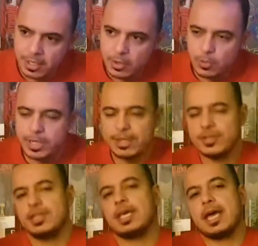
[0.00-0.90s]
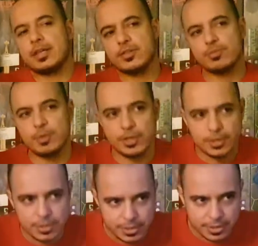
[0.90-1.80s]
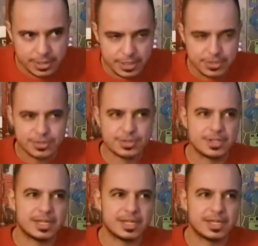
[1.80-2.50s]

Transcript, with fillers: when he's in the X-Men, he's